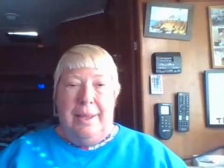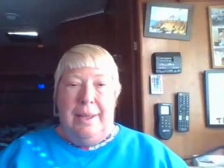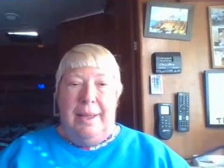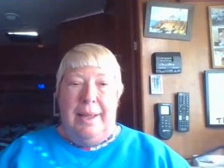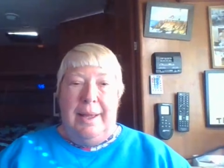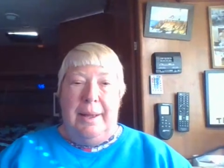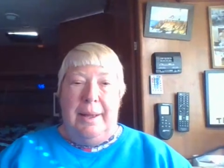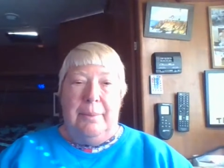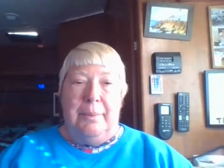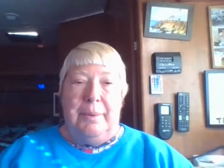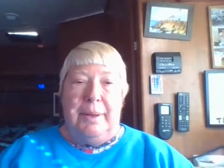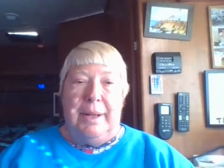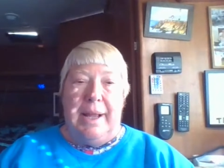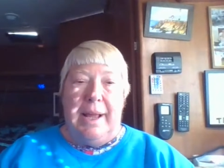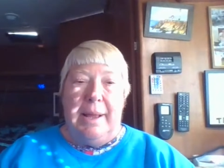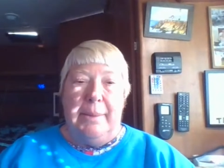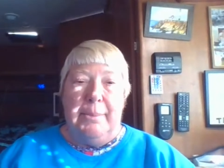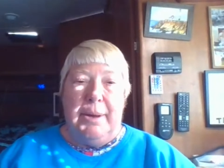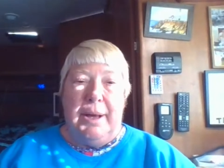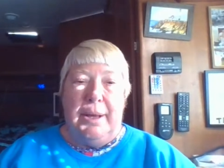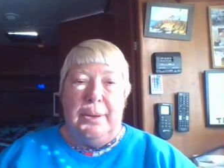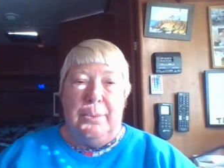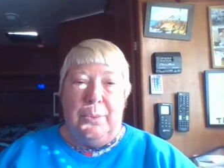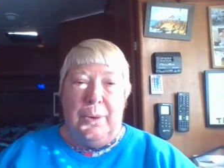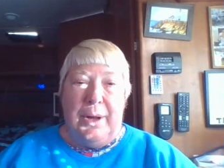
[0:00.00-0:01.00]
And when I'm
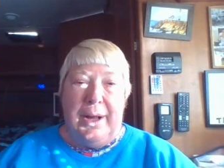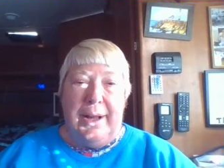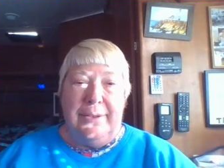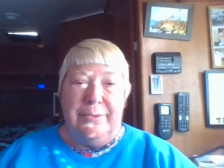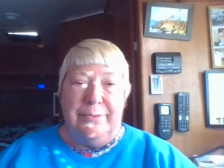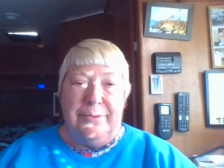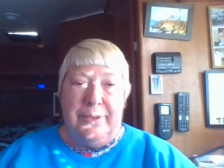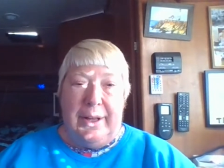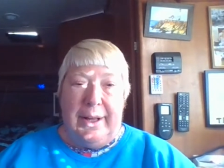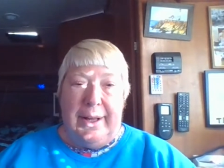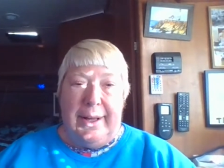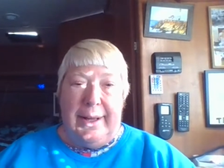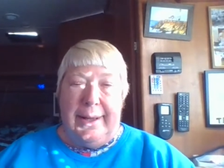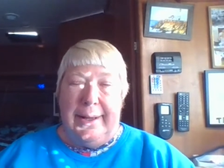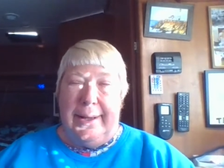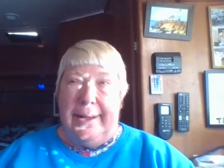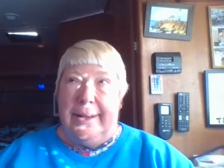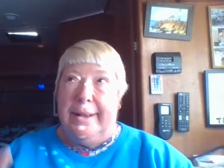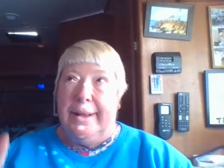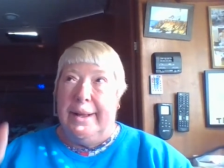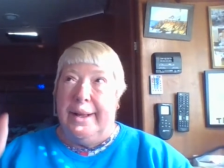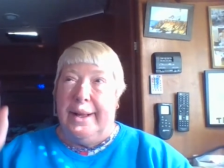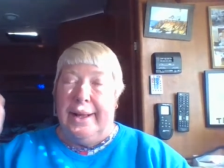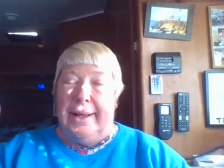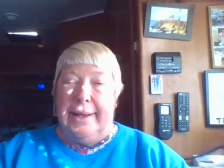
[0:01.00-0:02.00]
on Wi-Fi,
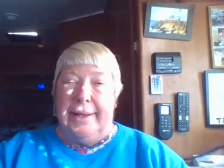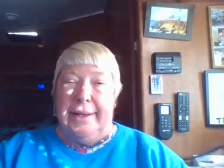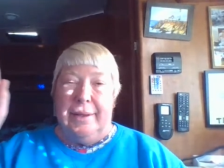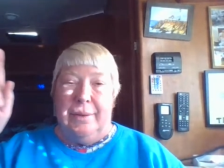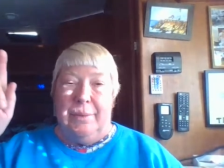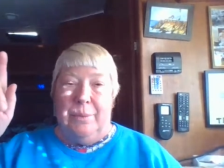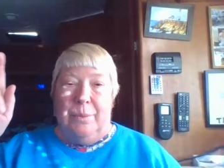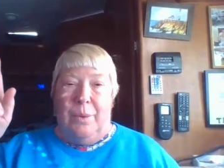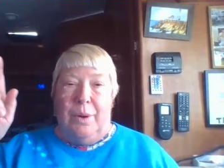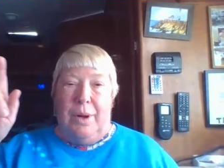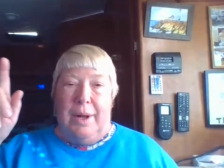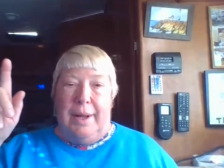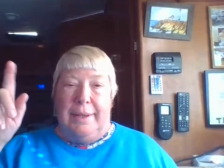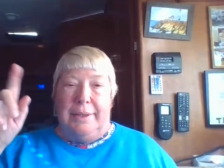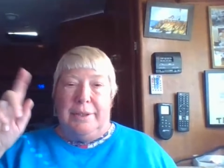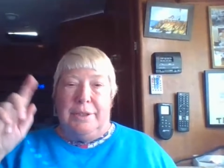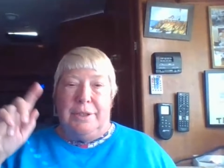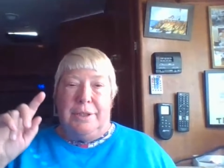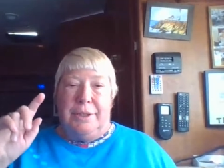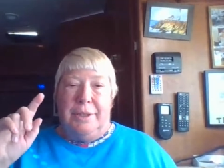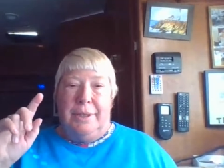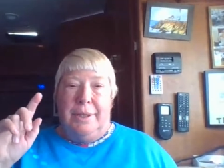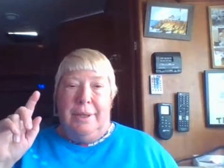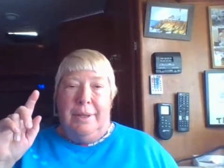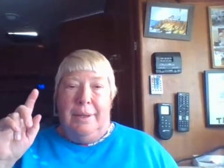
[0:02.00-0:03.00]
I can
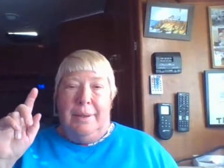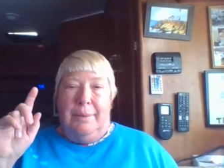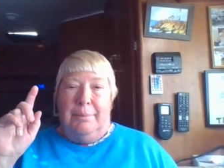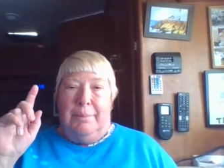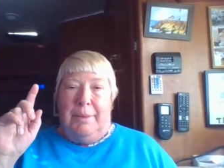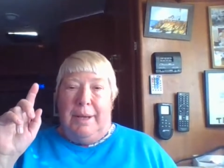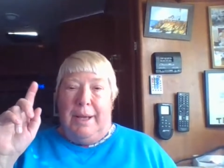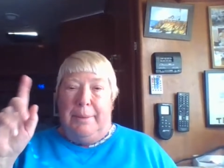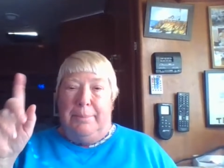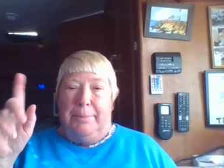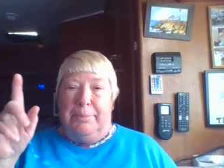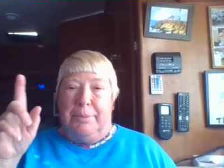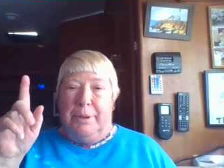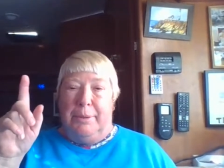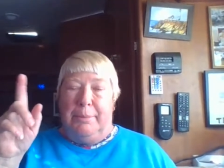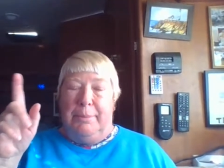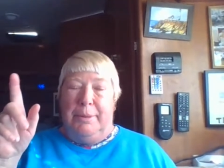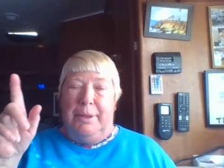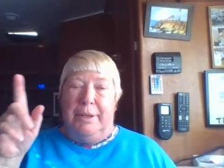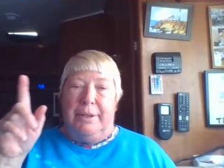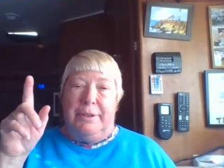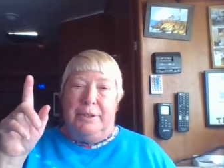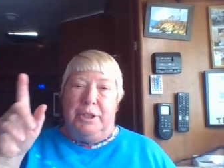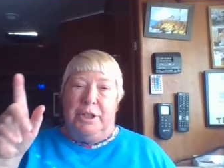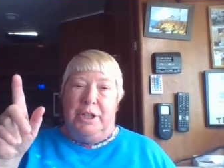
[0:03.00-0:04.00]
watch my
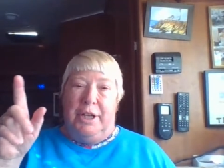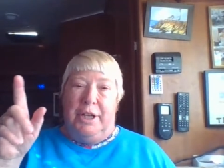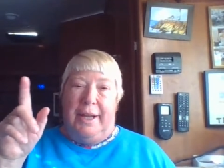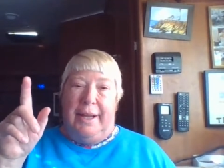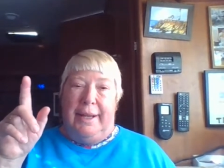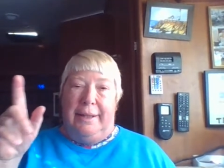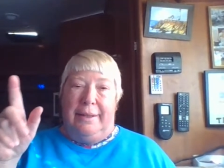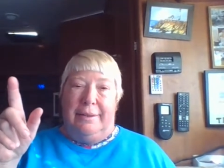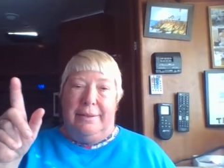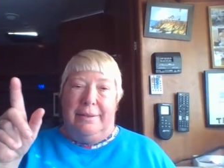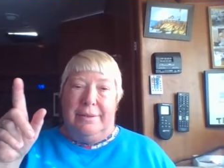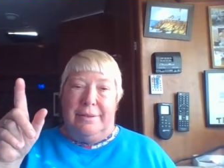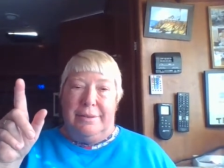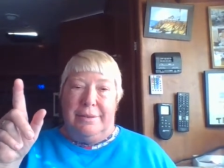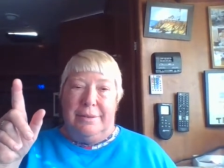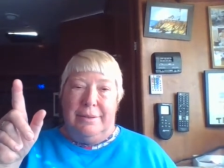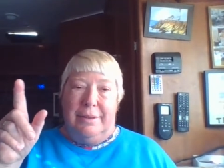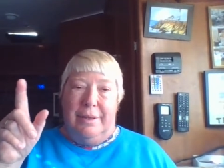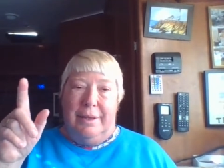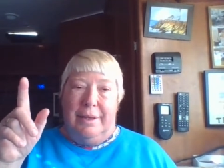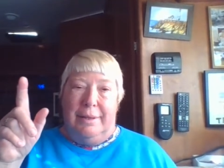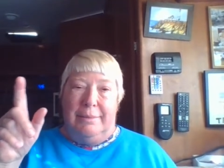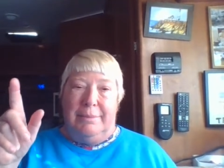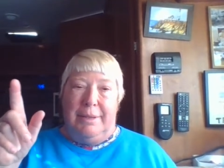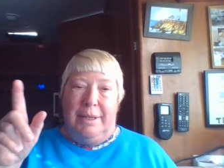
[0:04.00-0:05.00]
premiere channels
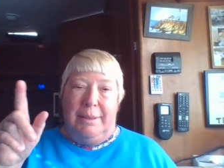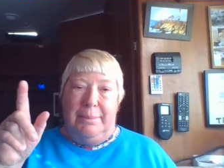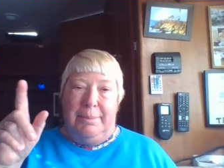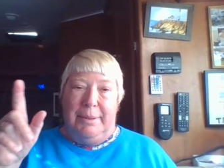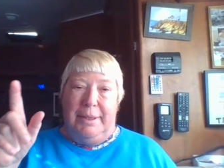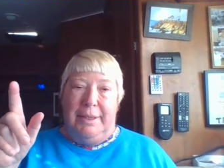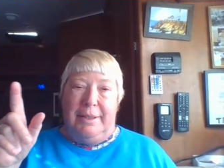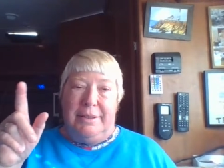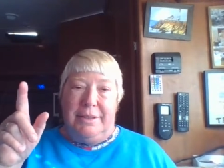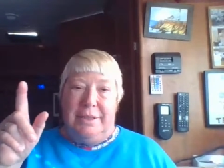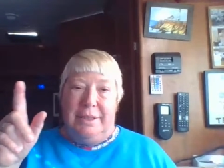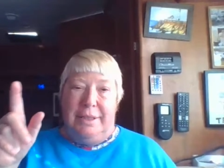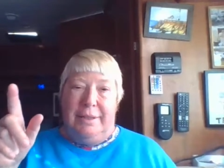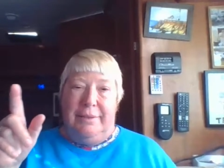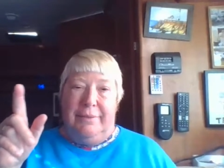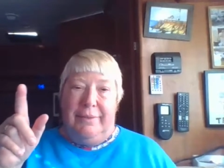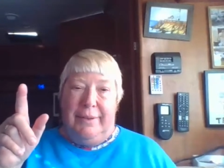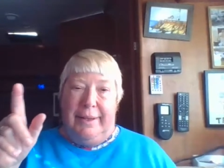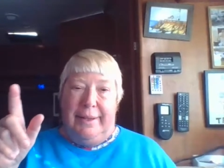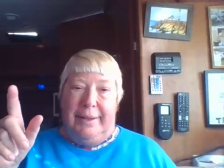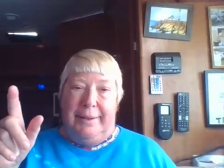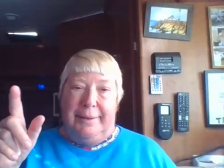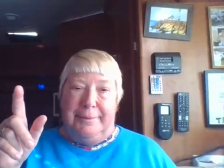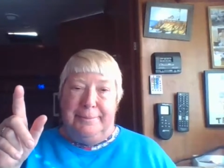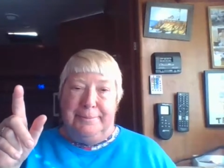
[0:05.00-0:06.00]
on my big
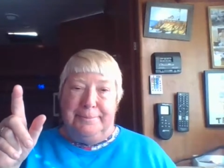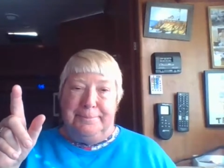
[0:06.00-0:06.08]
TV.